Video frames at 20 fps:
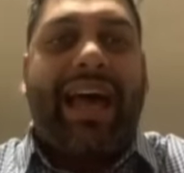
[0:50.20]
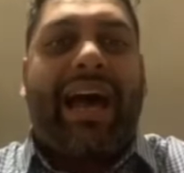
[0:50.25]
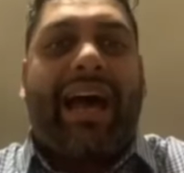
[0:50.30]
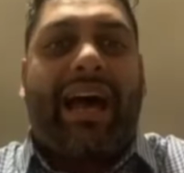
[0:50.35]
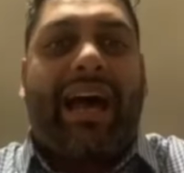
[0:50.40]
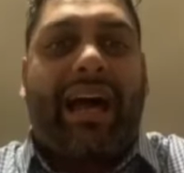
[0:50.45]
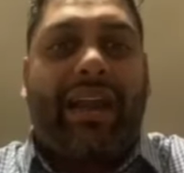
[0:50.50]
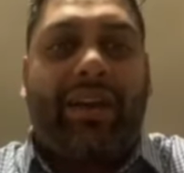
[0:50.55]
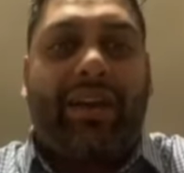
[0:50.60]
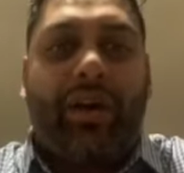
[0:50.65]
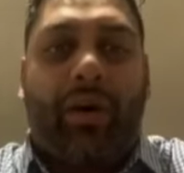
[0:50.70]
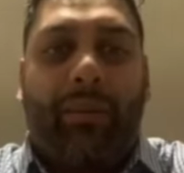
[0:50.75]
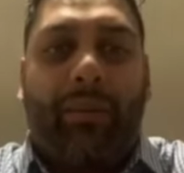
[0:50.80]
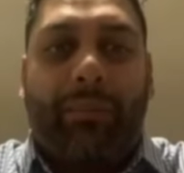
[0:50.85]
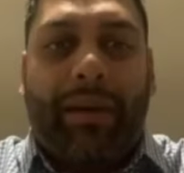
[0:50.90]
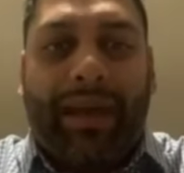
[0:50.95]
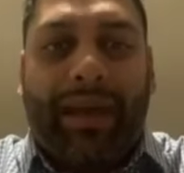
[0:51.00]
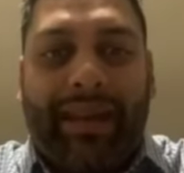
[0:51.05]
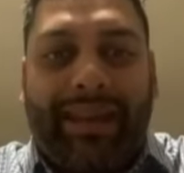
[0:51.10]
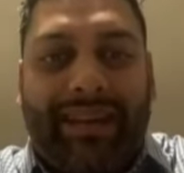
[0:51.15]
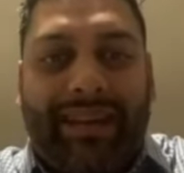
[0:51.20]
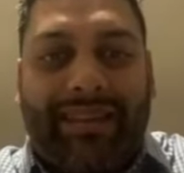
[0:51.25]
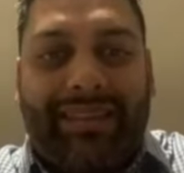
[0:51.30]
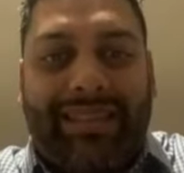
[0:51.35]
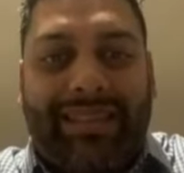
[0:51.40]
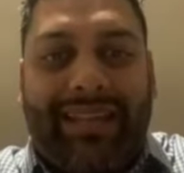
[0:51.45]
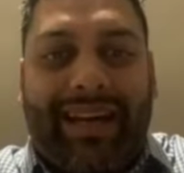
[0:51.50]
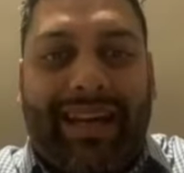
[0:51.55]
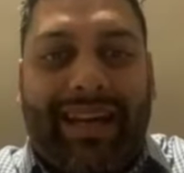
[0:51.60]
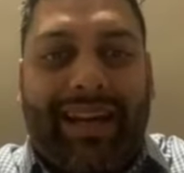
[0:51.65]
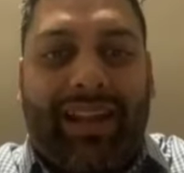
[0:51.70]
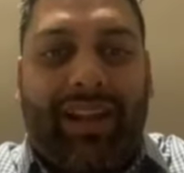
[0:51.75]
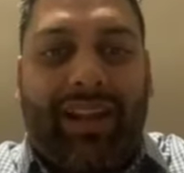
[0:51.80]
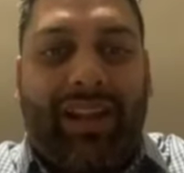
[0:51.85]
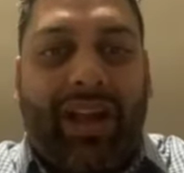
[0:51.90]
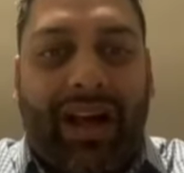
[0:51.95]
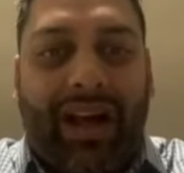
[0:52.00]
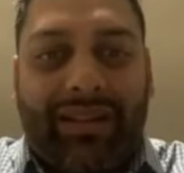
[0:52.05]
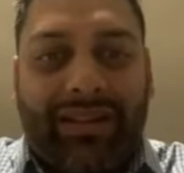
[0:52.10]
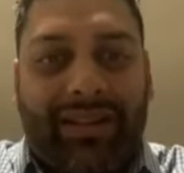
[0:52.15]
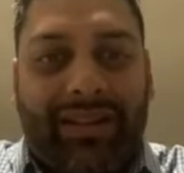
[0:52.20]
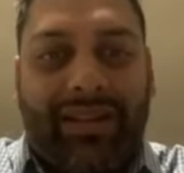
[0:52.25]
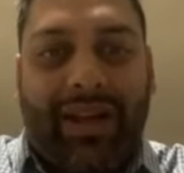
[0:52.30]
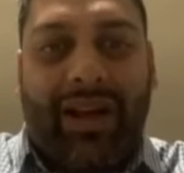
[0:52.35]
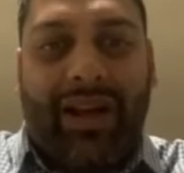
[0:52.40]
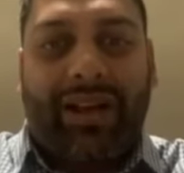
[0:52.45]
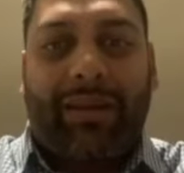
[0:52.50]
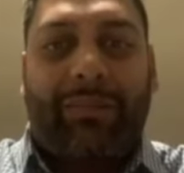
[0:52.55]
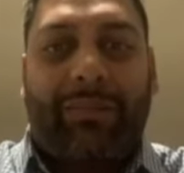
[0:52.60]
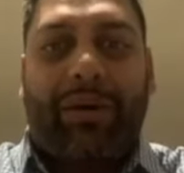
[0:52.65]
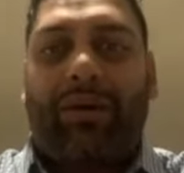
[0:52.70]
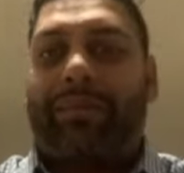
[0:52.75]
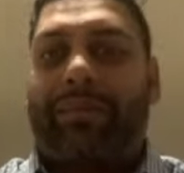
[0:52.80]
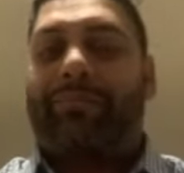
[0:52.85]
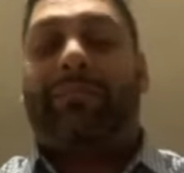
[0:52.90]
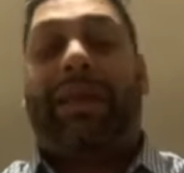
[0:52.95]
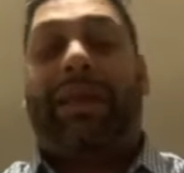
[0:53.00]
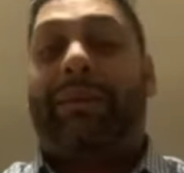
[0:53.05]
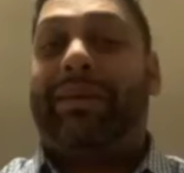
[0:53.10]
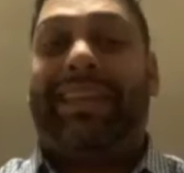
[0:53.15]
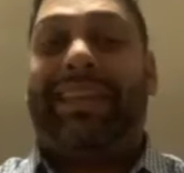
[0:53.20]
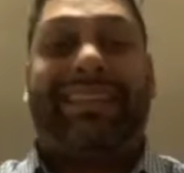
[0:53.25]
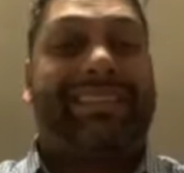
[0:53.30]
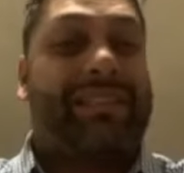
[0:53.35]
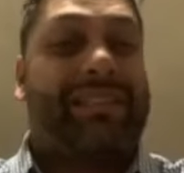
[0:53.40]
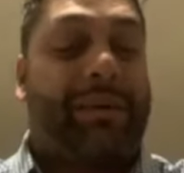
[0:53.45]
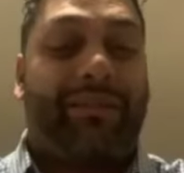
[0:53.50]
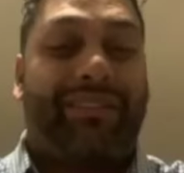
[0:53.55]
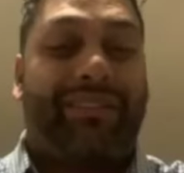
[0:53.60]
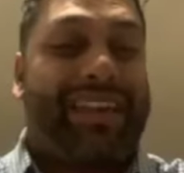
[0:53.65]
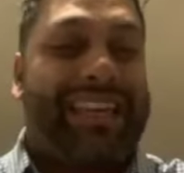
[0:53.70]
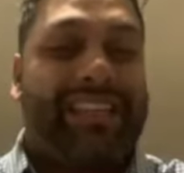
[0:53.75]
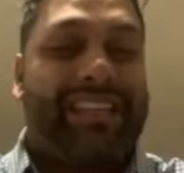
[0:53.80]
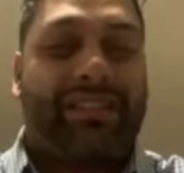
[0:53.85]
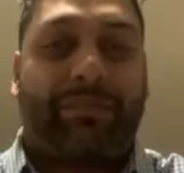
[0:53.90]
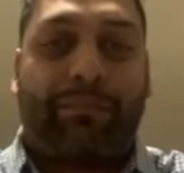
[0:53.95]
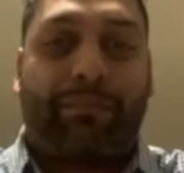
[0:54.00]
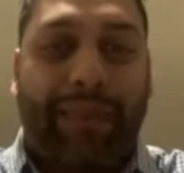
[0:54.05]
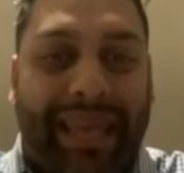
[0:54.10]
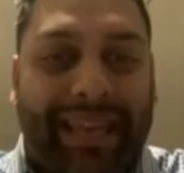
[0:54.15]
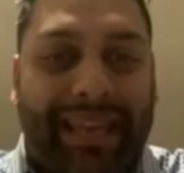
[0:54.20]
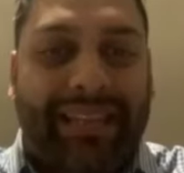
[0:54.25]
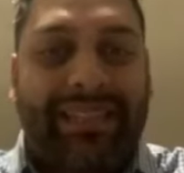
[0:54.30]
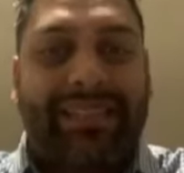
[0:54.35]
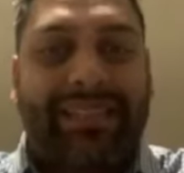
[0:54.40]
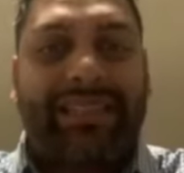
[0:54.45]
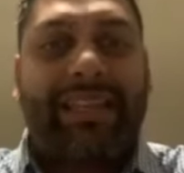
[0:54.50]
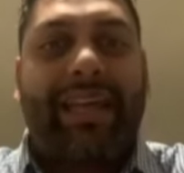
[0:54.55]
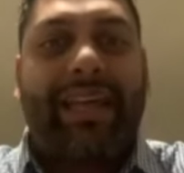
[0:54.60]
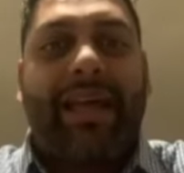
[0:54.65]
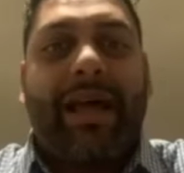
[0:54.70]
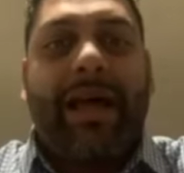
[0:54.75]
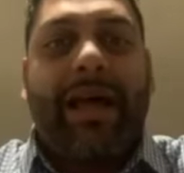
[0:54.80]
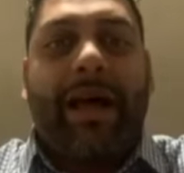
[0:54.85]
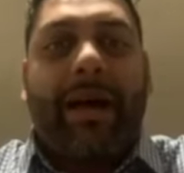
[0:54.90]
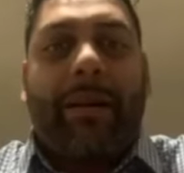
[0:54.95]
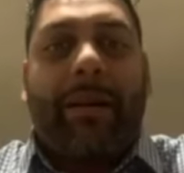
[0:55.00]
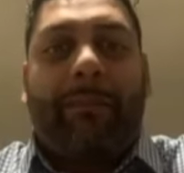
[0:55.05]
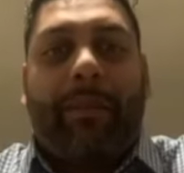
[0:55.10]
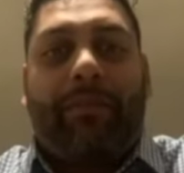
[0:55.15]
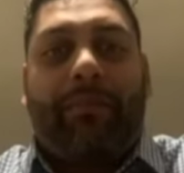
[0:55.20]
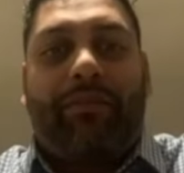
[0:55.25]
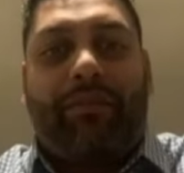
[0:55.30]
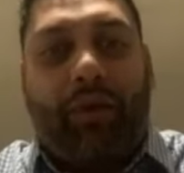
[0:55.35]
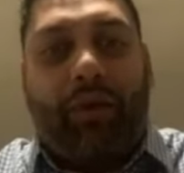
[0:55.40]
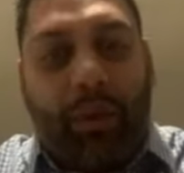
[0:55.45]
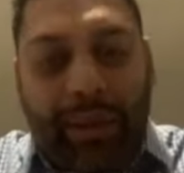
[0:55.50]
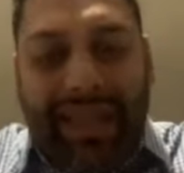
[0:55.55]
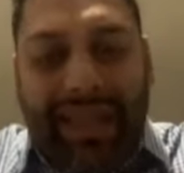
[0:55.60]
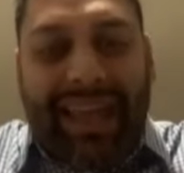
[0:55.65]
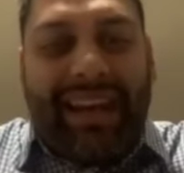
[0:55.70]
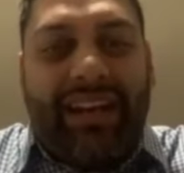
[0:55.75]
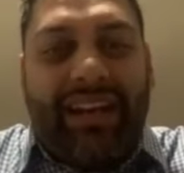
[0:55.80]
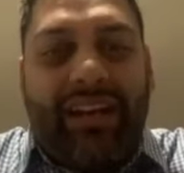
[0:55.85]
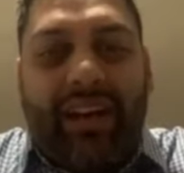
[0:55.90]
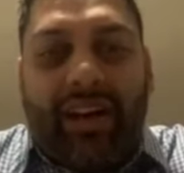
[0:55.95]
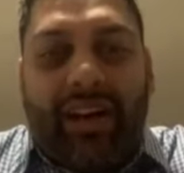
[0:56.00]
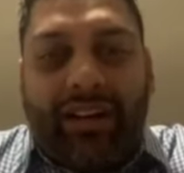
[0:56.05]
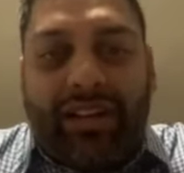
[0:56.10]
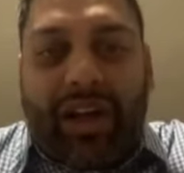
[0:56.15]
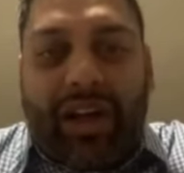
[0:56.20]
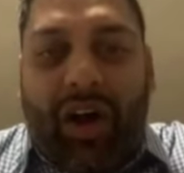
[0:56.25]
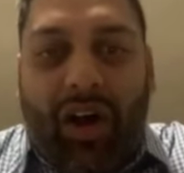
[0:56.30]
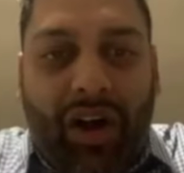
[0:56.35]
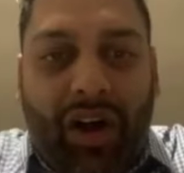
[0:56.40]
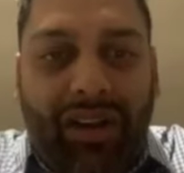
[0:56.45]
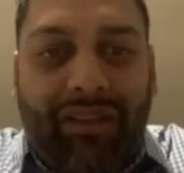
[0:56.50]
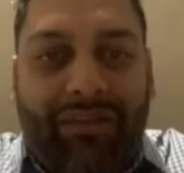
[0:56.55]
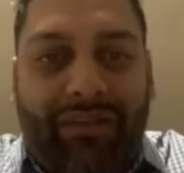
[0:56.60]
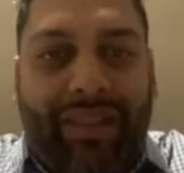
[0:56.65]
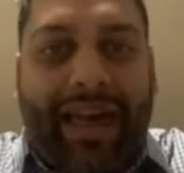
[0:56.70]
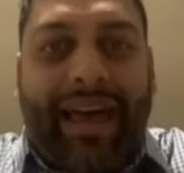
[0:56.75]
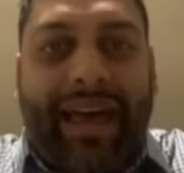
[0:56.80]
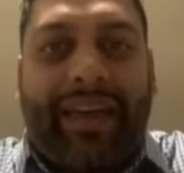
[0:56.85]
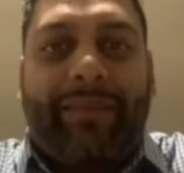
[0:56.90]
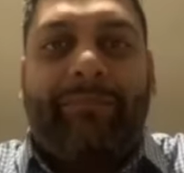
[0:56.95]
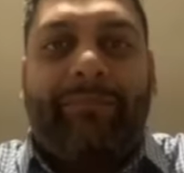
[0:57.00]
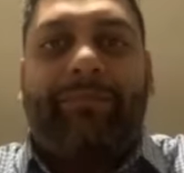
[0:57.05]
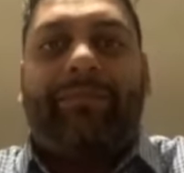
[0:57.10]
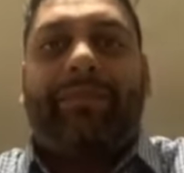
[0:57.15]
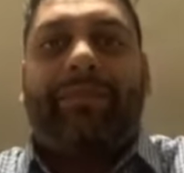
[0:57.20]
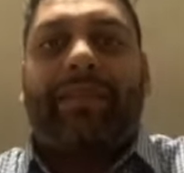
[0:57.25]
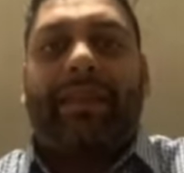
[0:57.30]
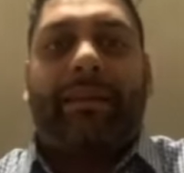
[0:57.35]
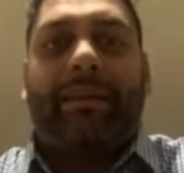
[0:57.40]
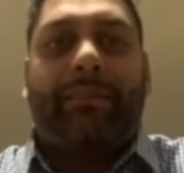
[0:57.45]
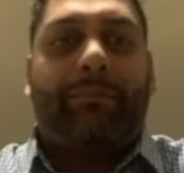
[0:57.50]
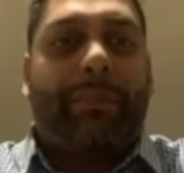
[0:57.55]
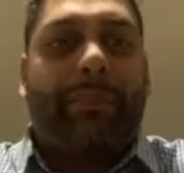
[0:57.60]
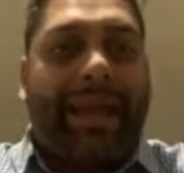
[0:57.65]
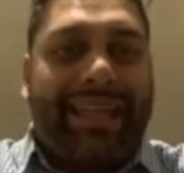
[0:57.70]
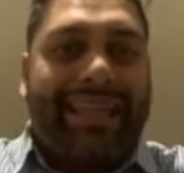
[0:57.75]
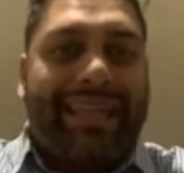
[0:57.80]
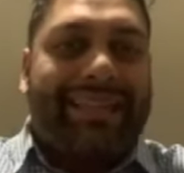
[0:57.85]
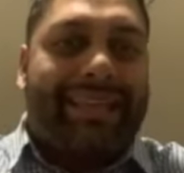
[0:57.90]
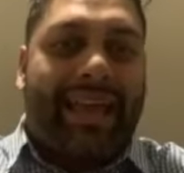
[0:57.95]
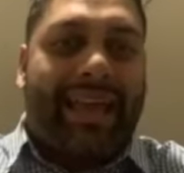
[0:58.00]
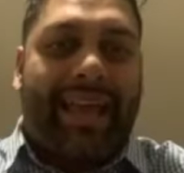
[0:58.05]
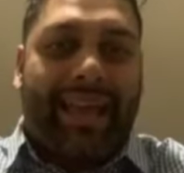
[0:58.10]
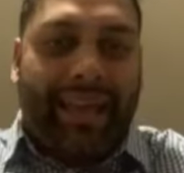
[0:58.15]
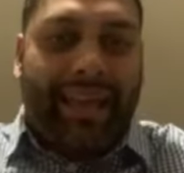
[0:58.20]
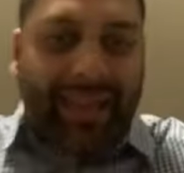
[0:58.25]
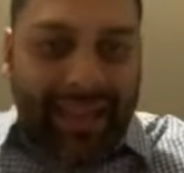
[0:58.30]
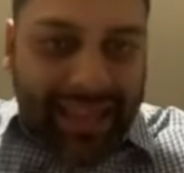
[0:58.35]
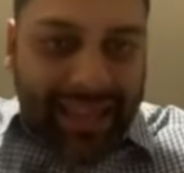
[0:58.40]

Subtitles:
I know Mike has got a lot to talk about, maybe some of his picks. But before we get into all of that, Mike and Ty,